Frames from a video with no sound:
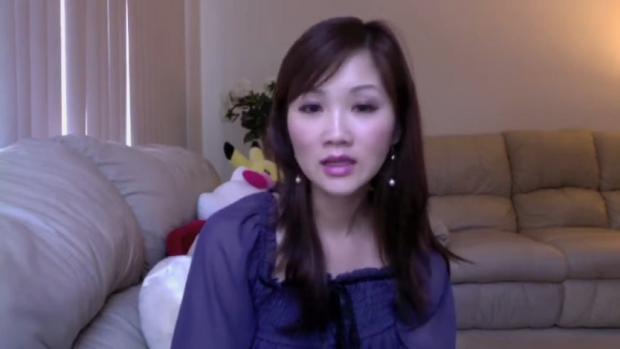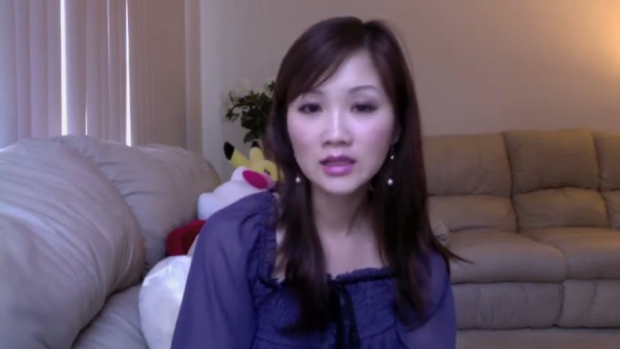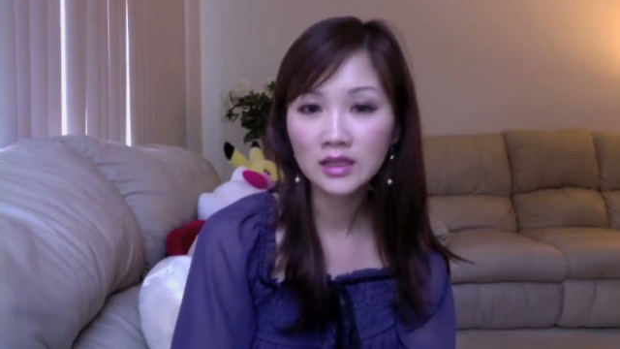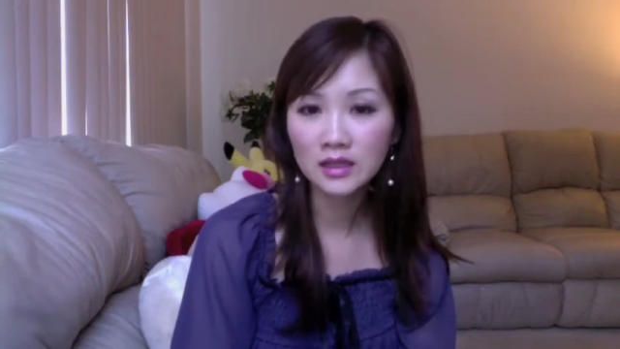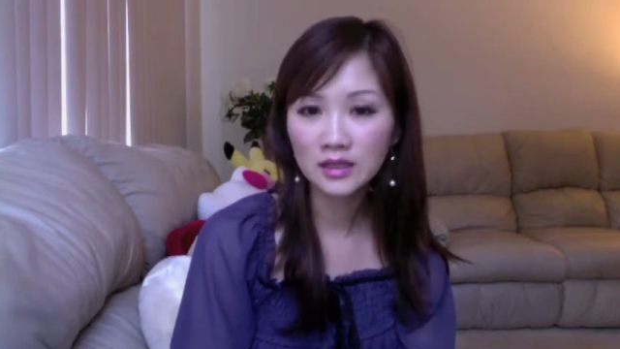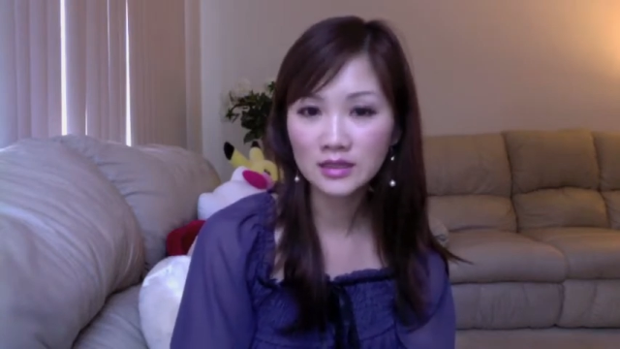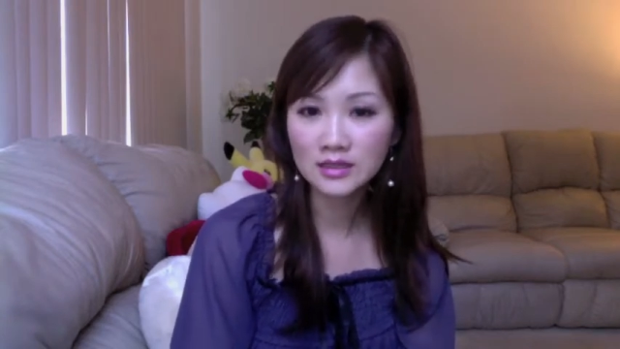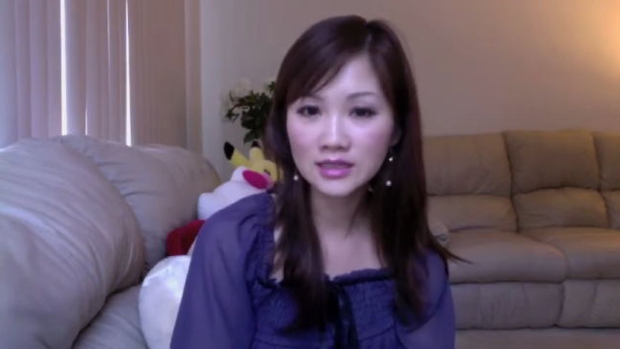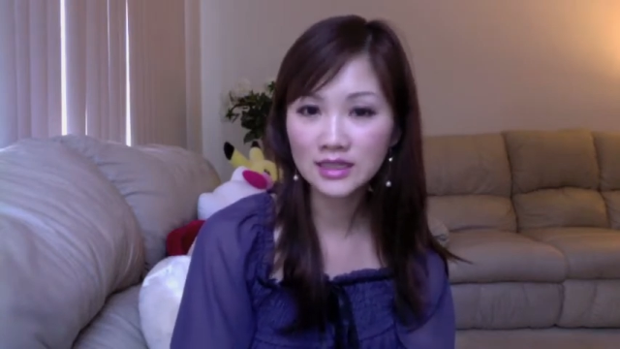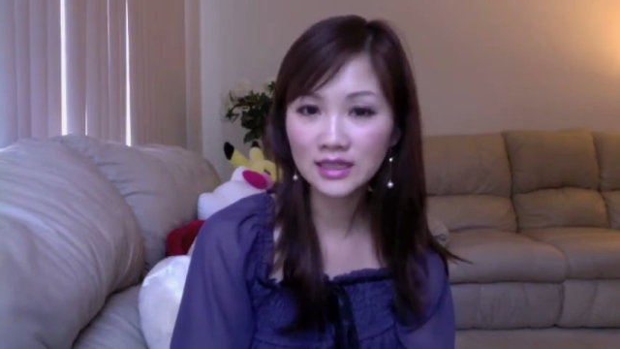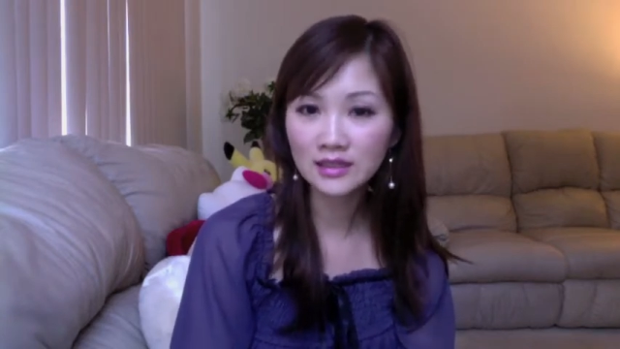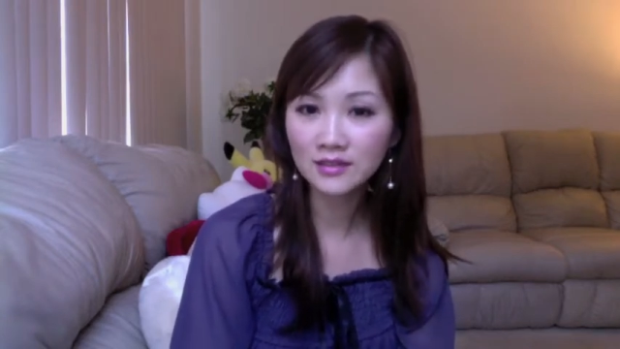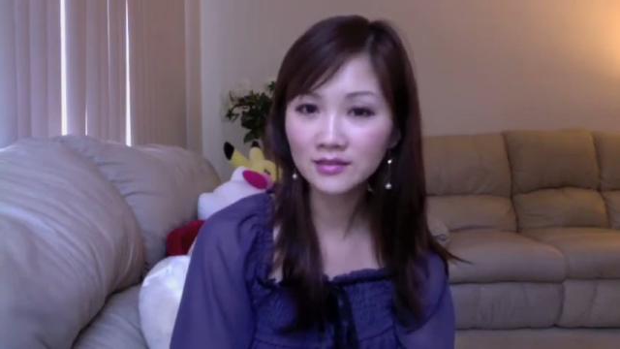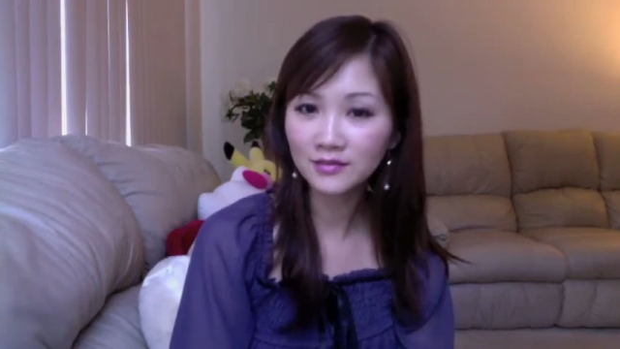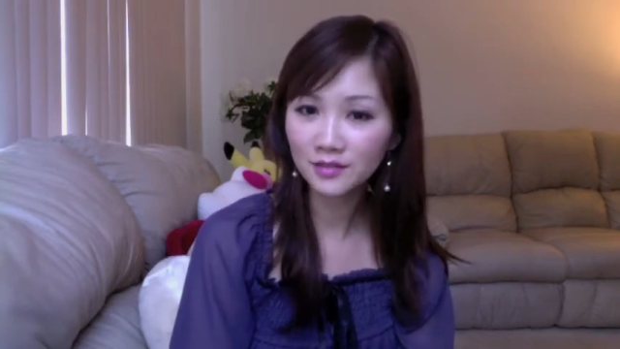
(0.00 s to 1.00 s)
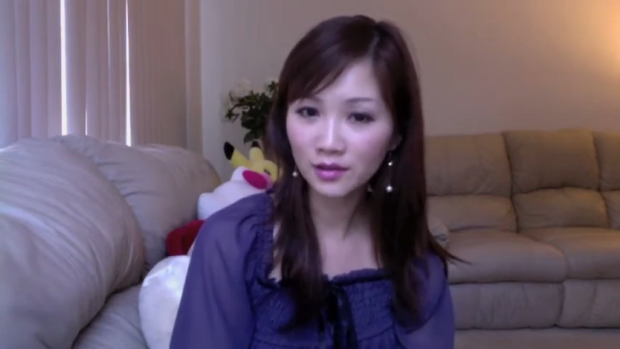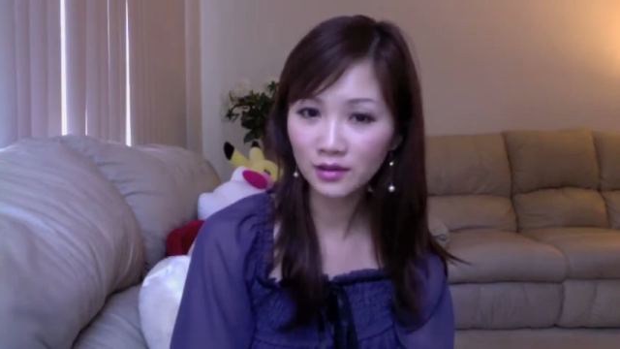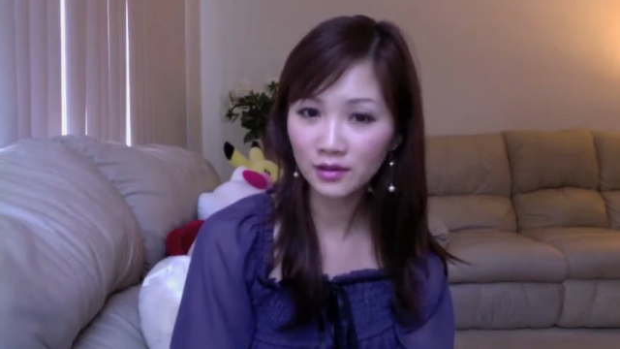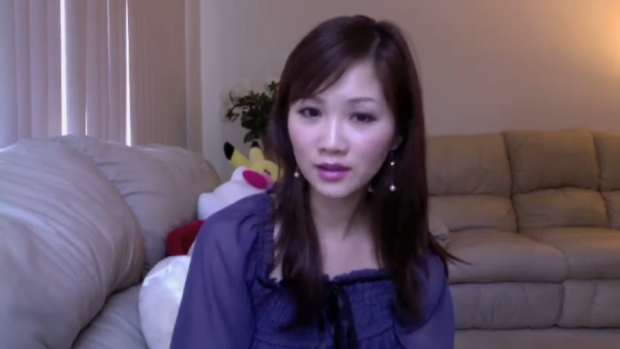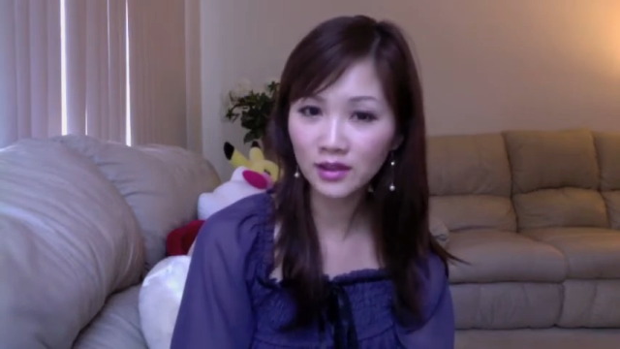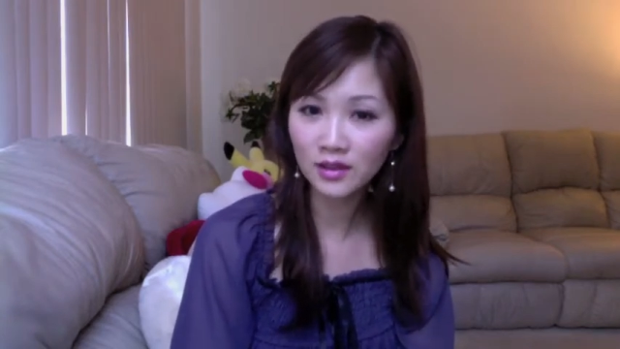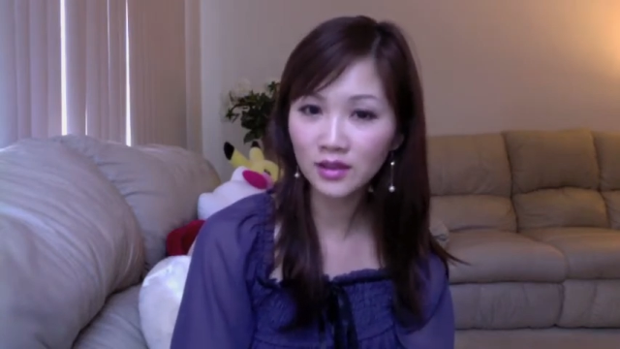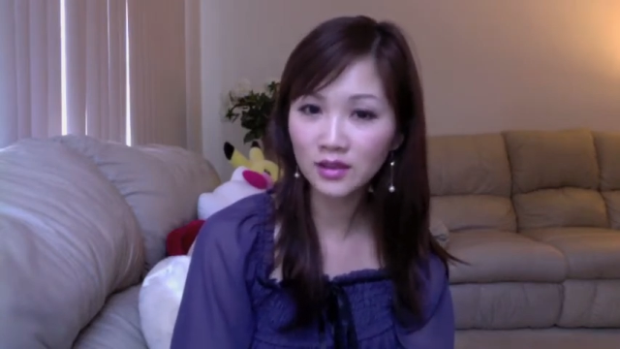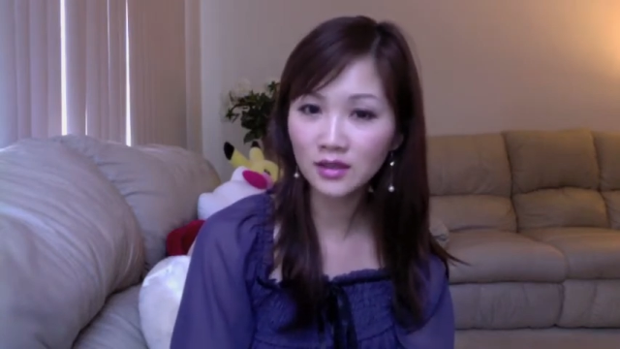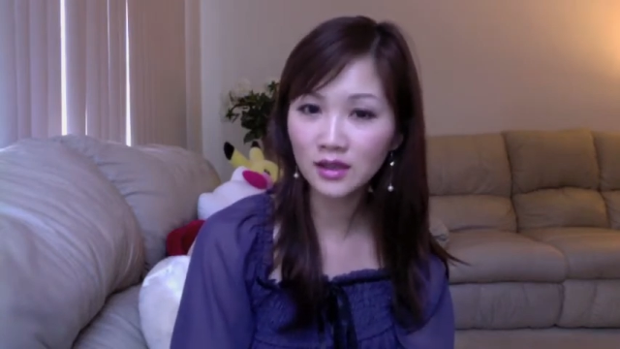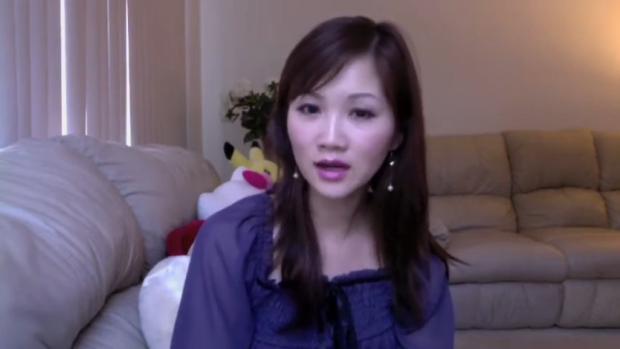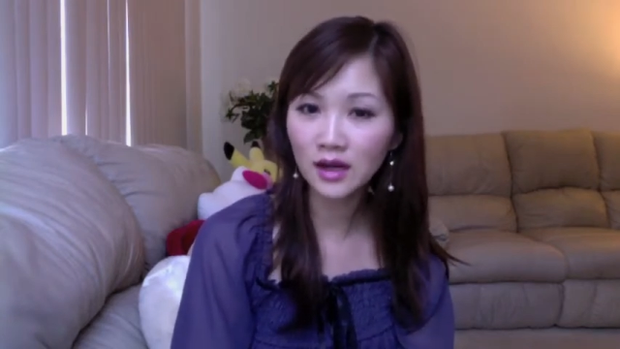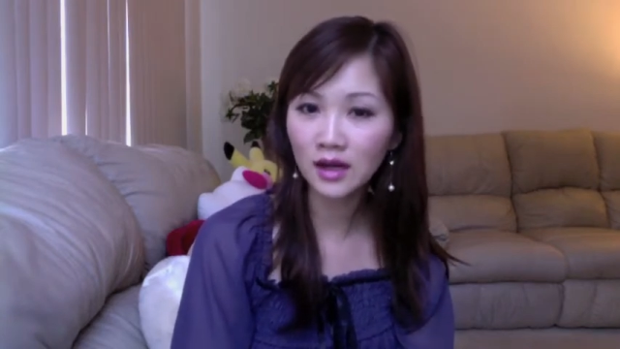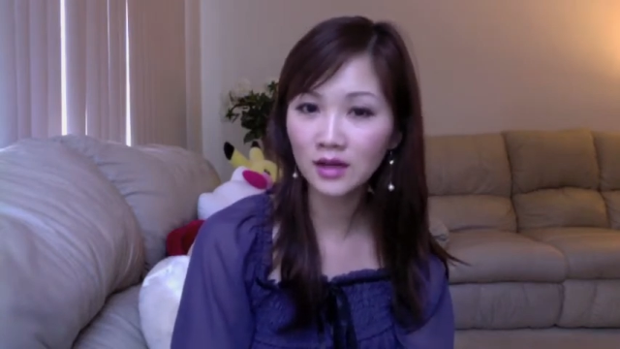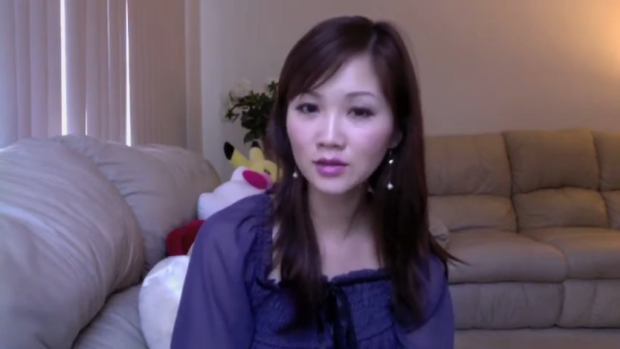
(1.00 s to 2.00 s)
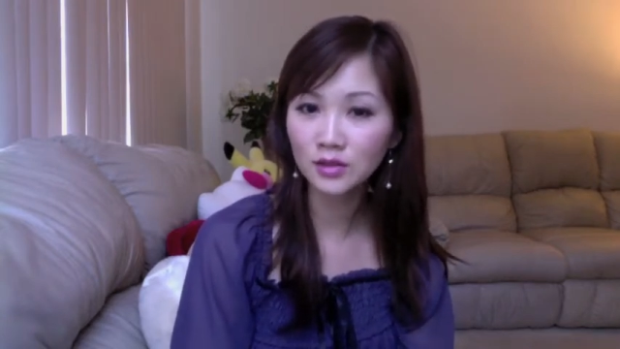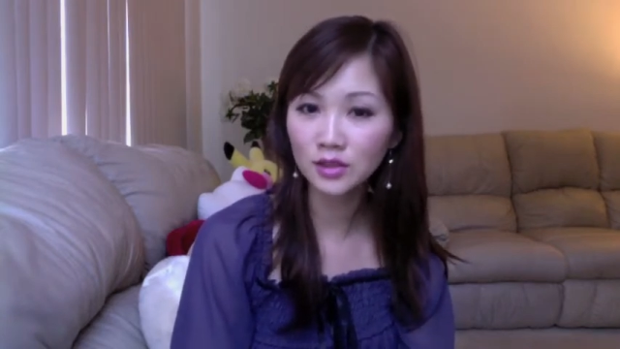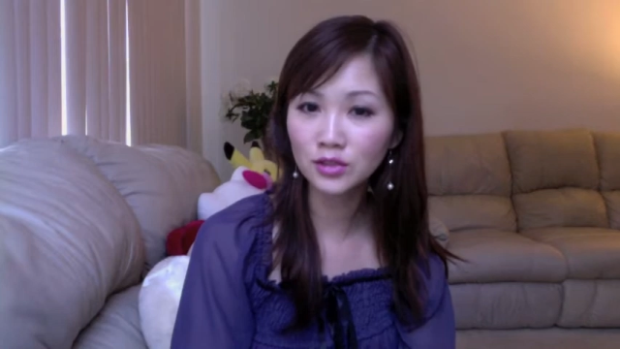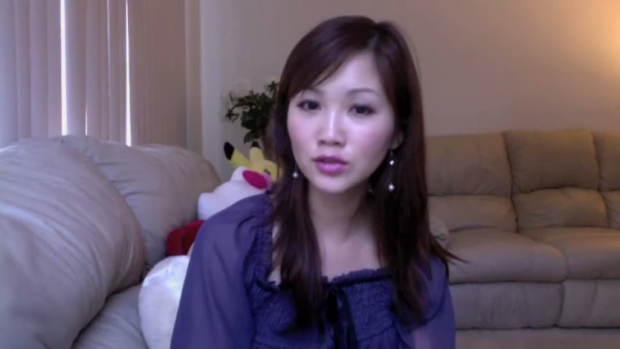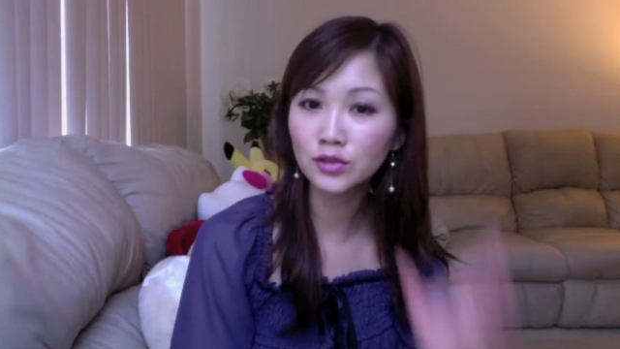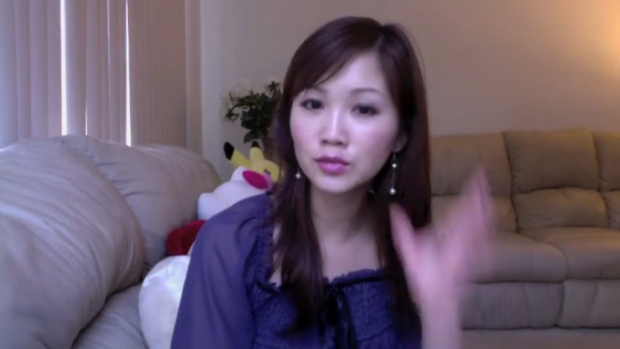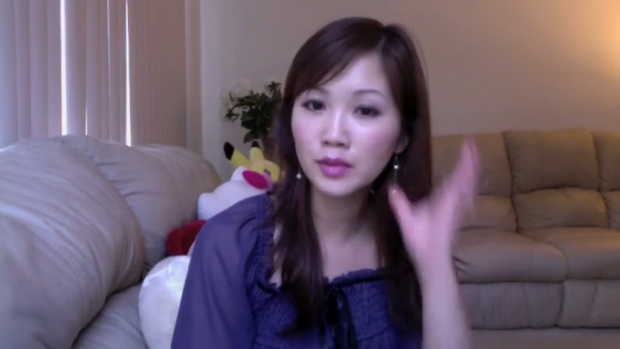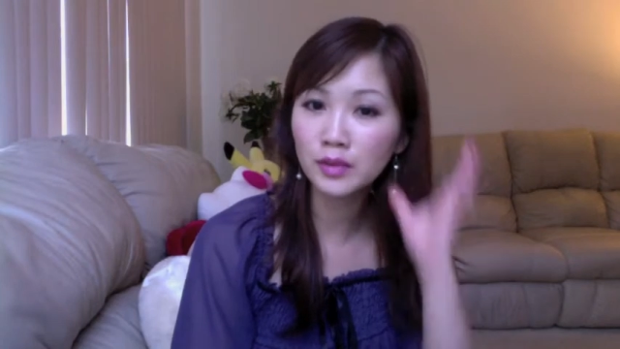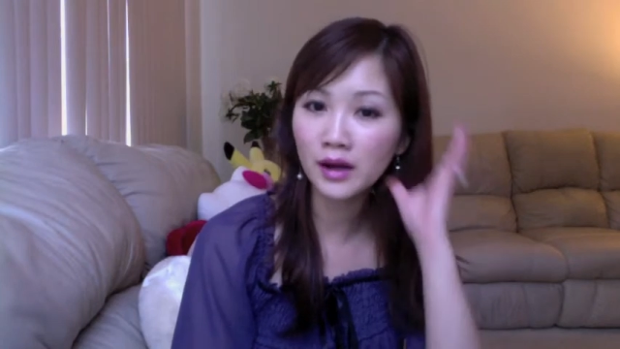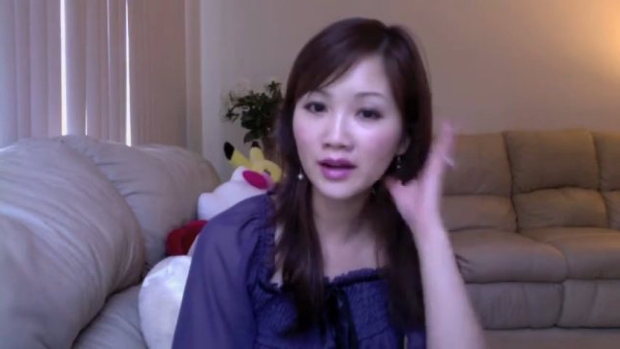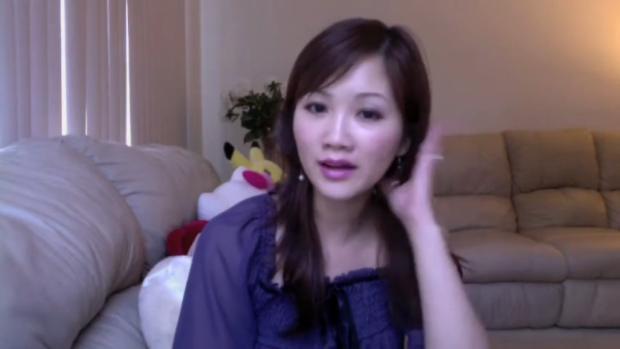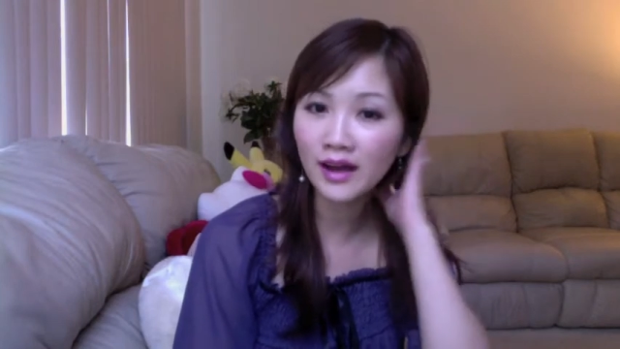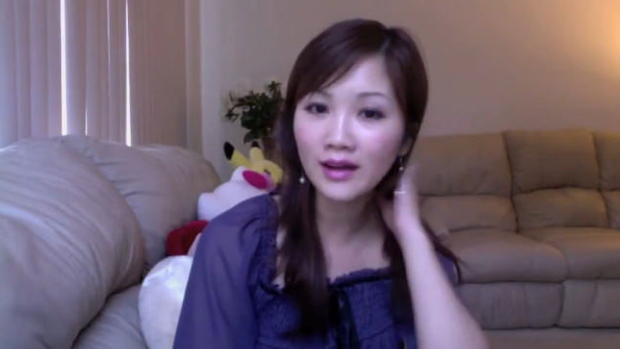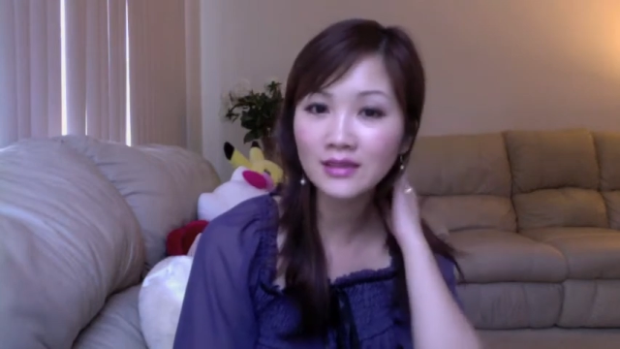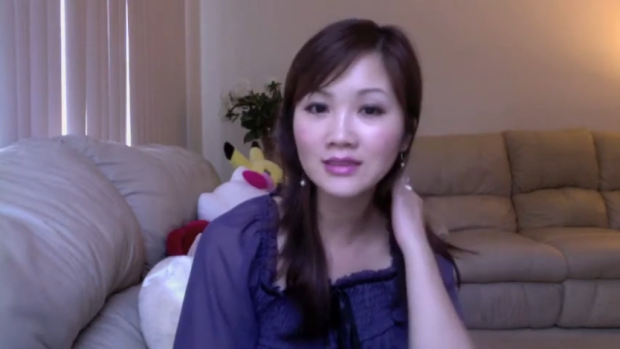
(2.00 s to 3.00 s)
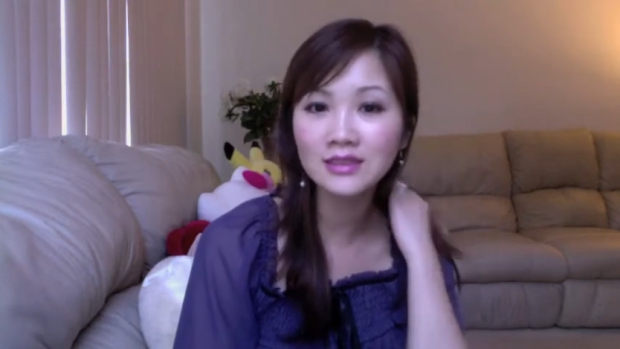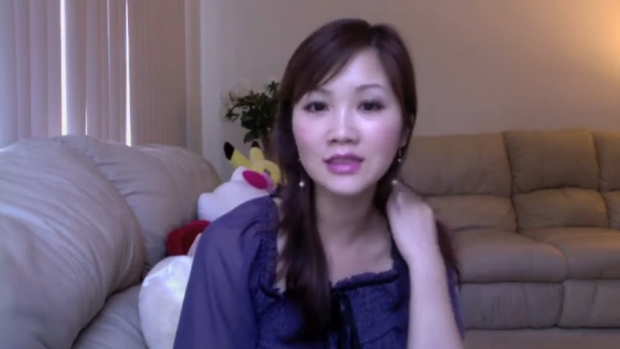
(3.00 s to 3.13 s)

the Skin filler uh, these two products.